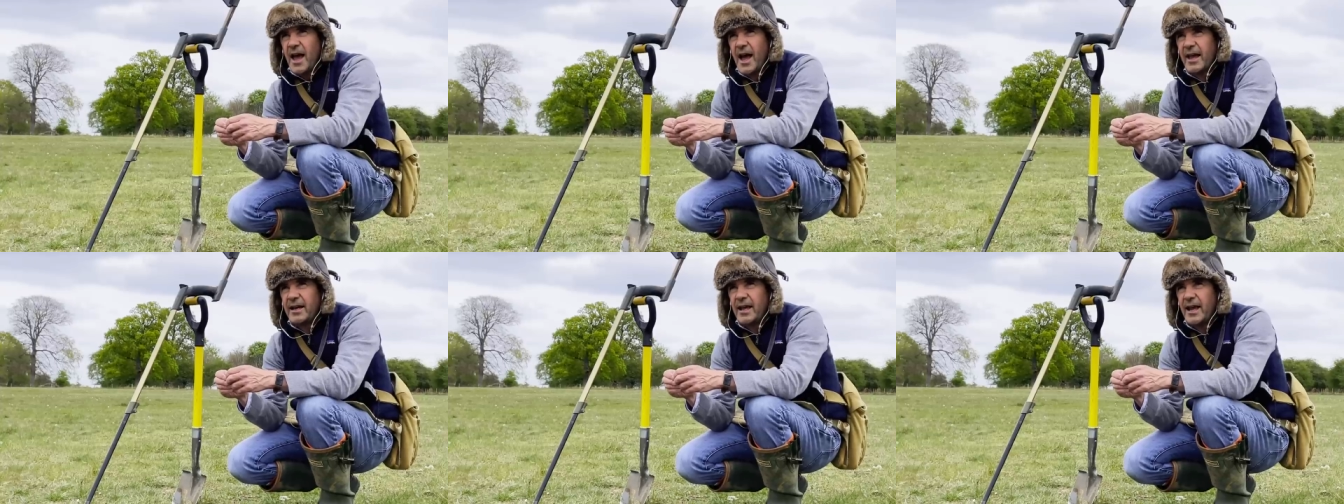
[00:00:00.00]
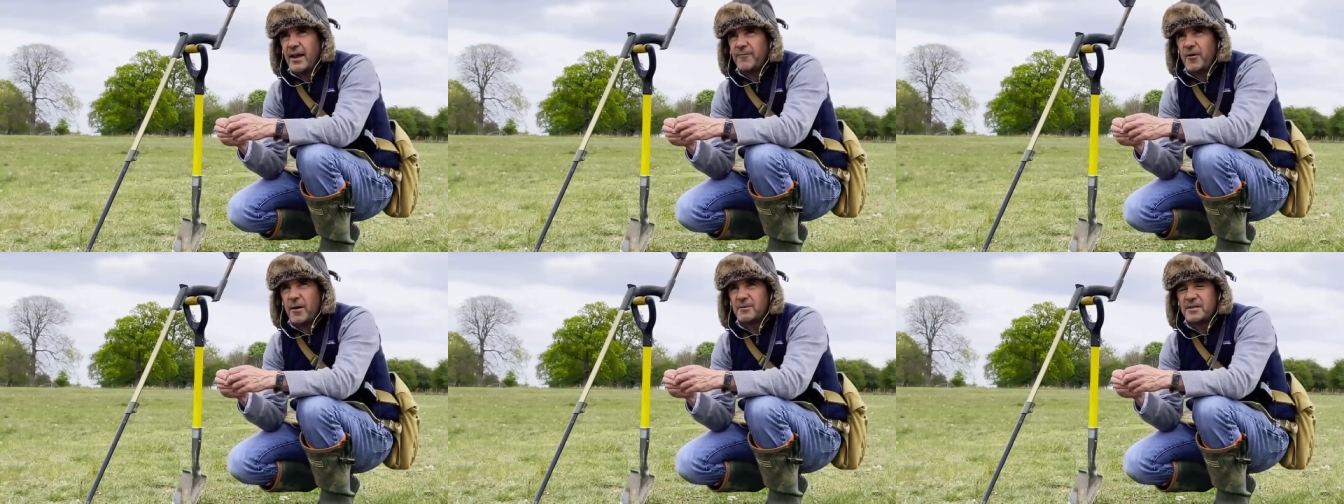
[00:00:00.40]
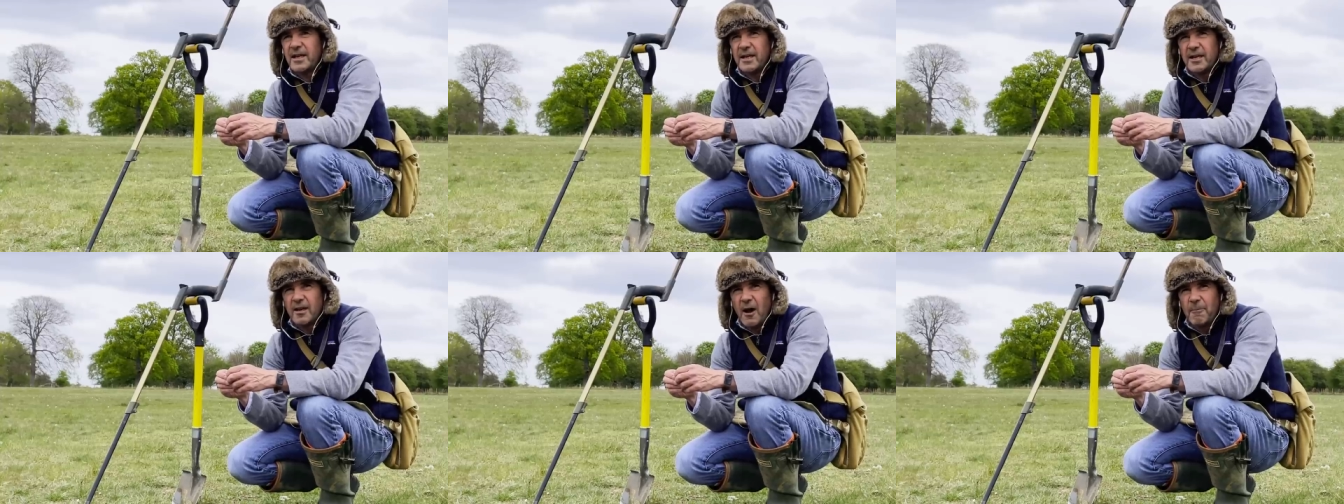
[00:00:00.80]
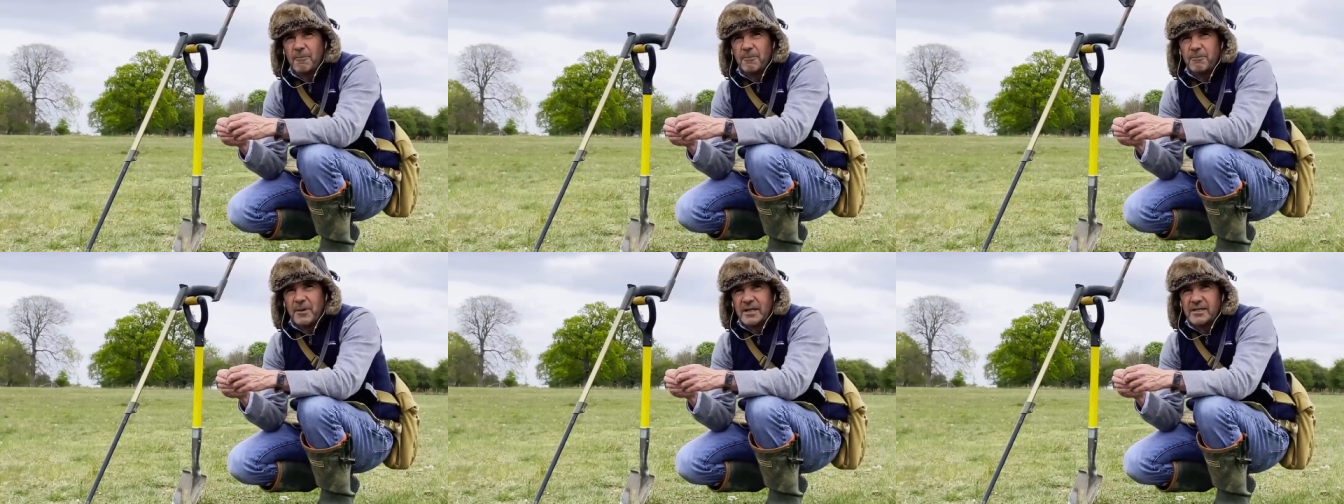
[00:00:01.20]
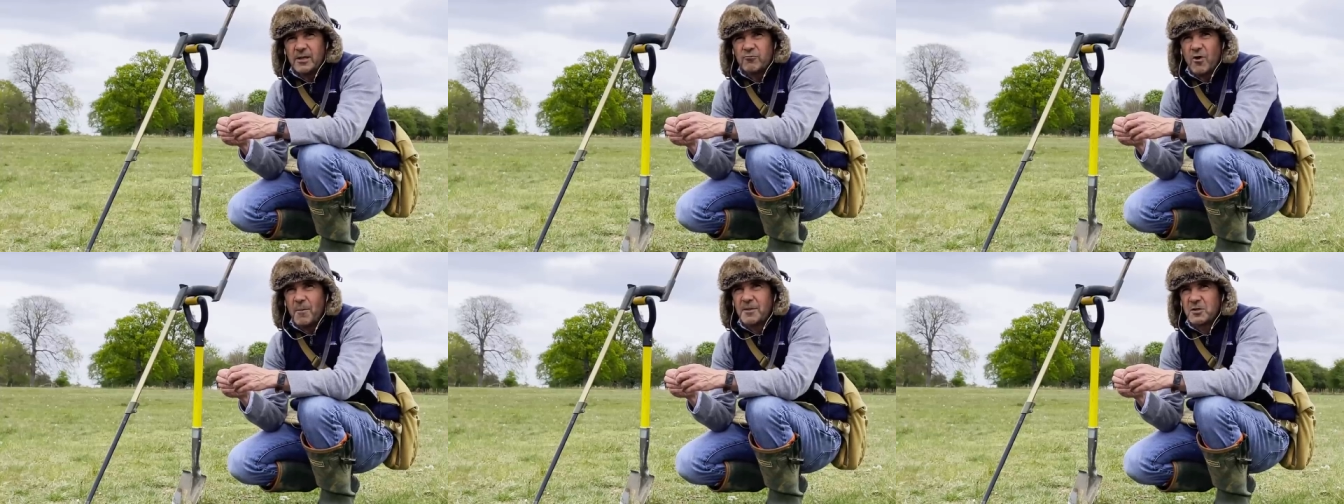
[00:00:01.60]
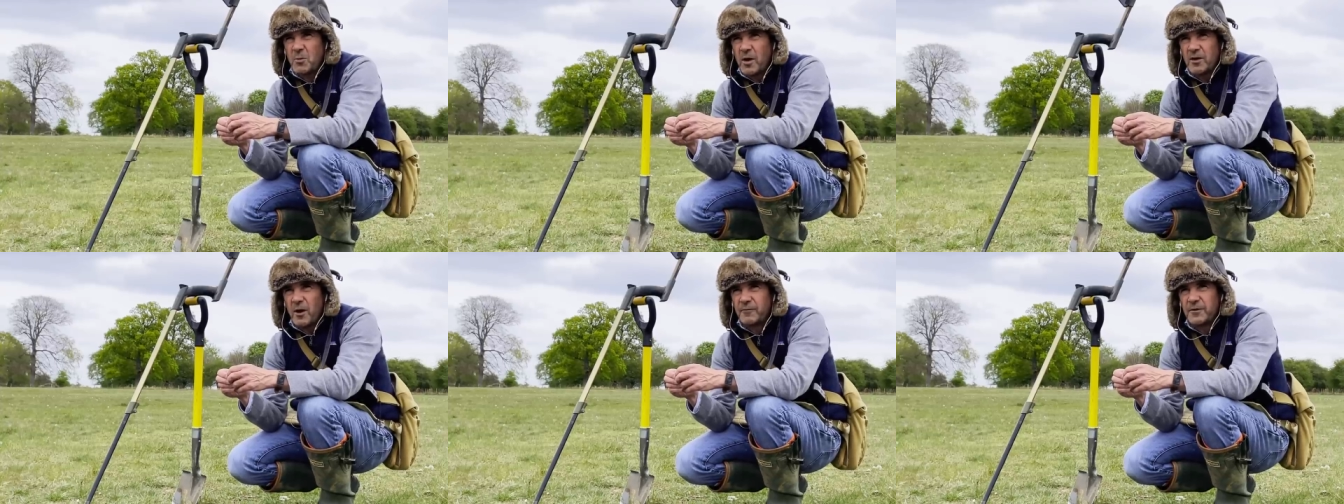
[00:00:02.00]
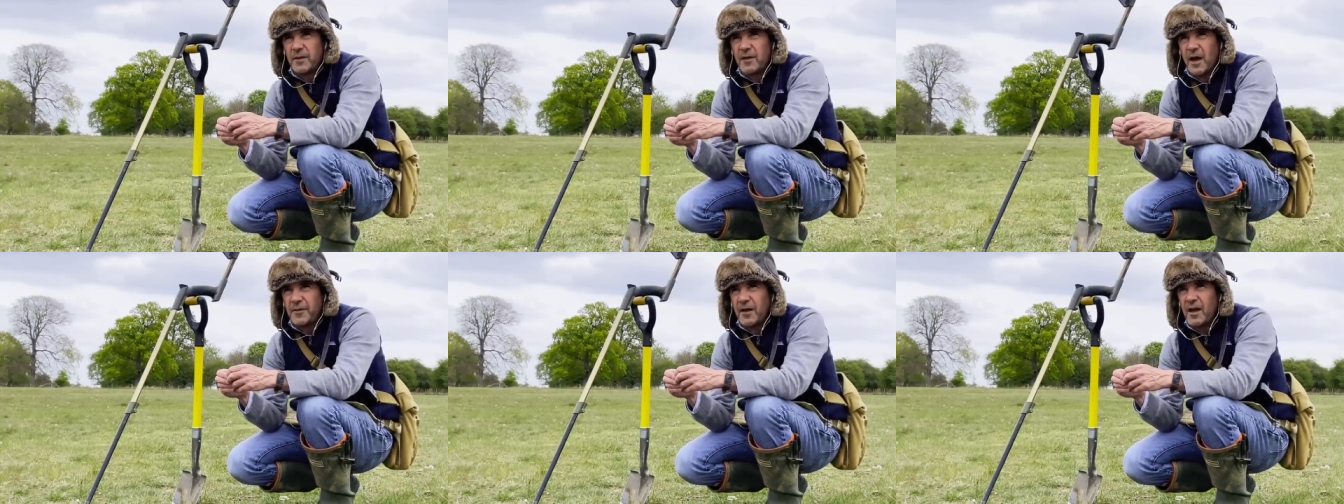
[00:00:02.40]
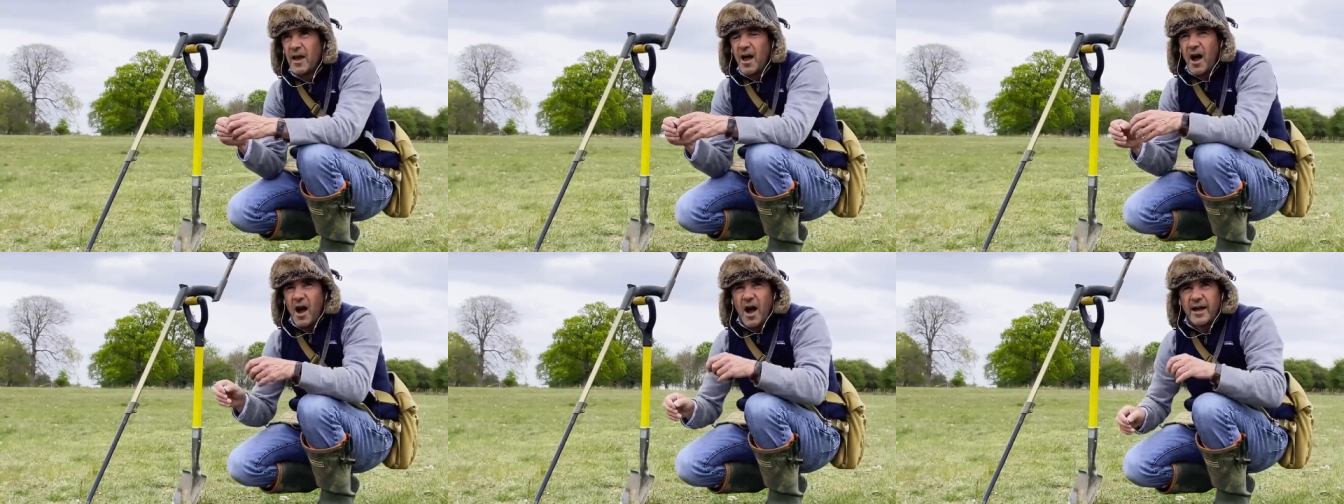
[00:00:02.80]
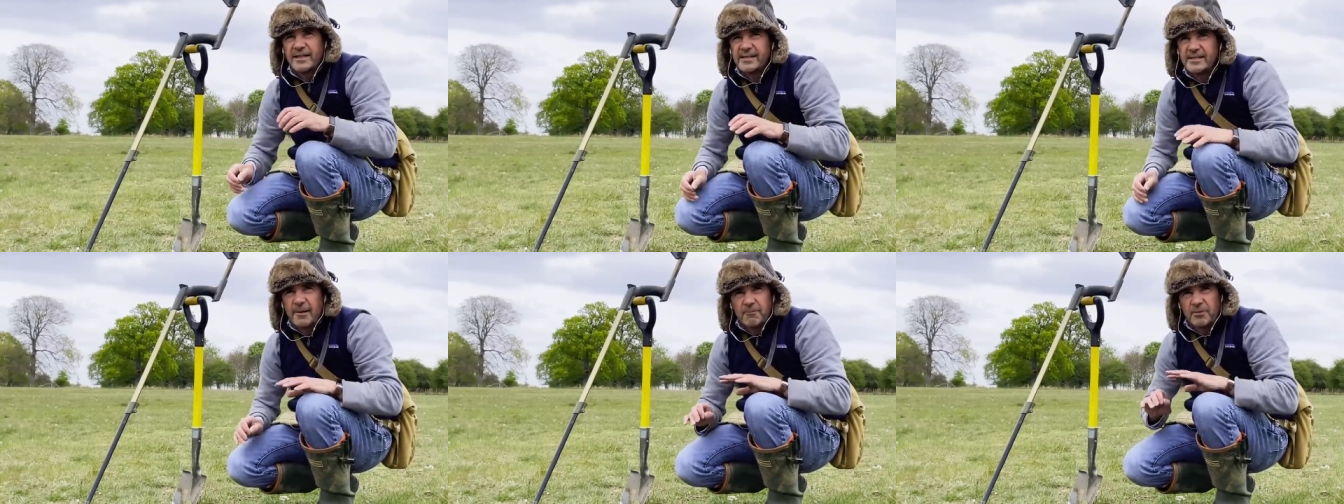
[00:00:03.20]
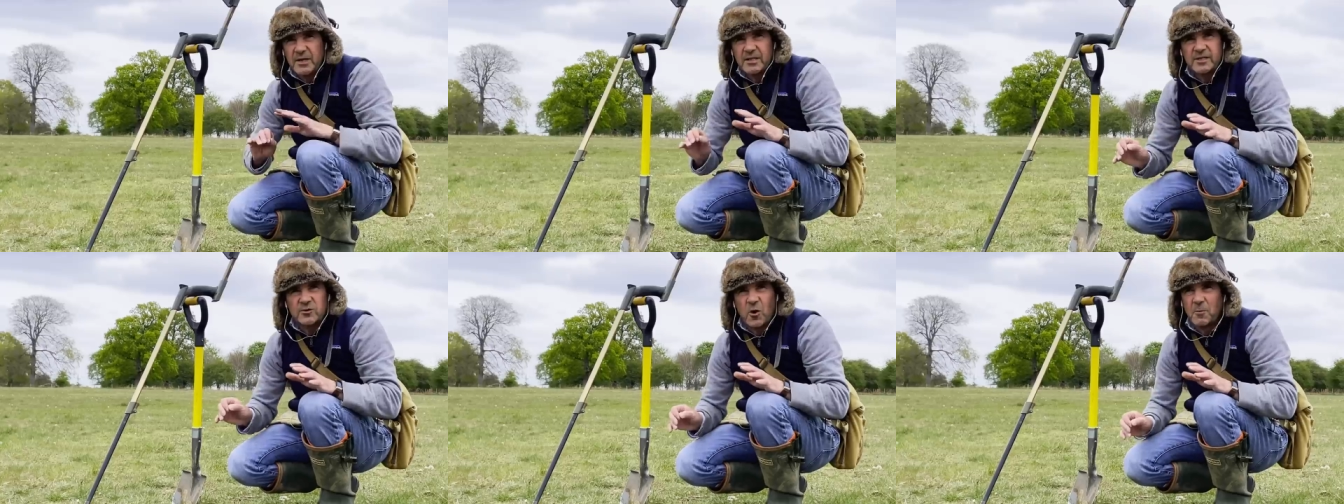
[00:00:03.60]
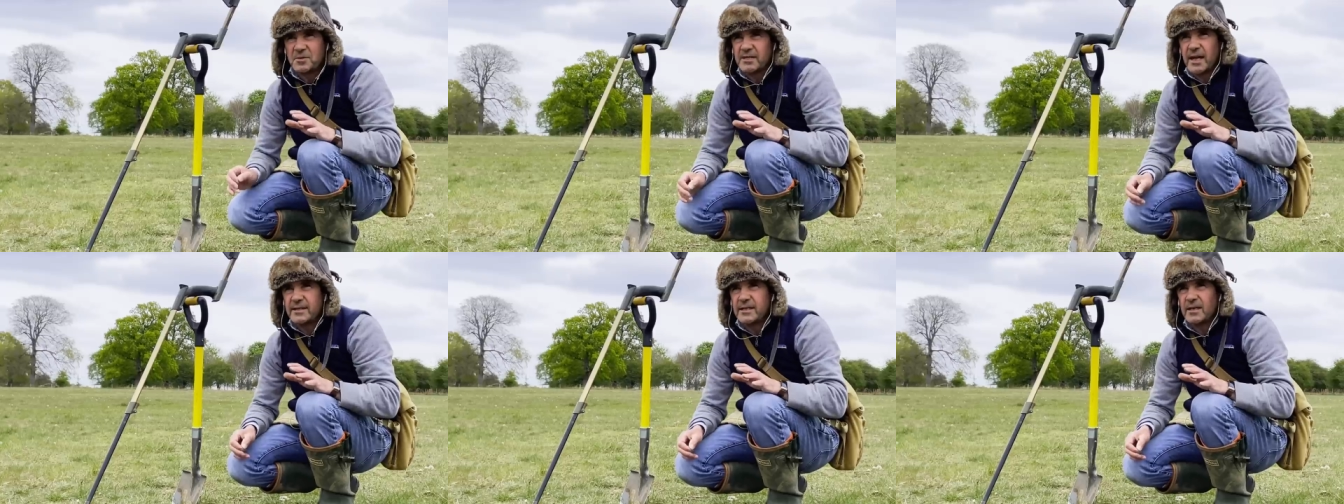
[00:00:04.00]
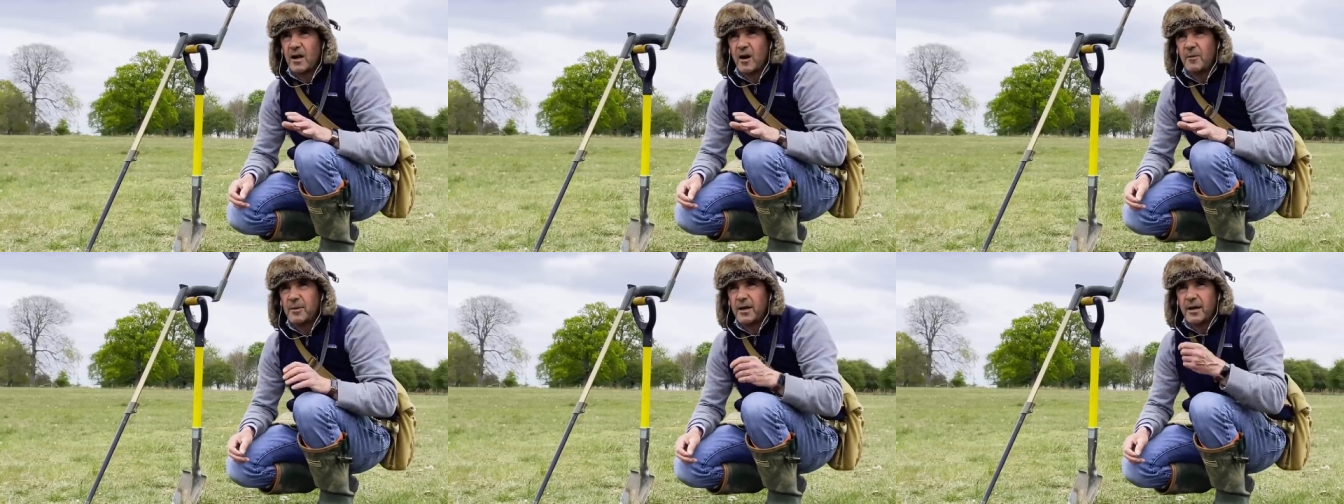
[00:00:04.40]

And if I'm digging up bits of rubbish one after the other, I simply stop setting up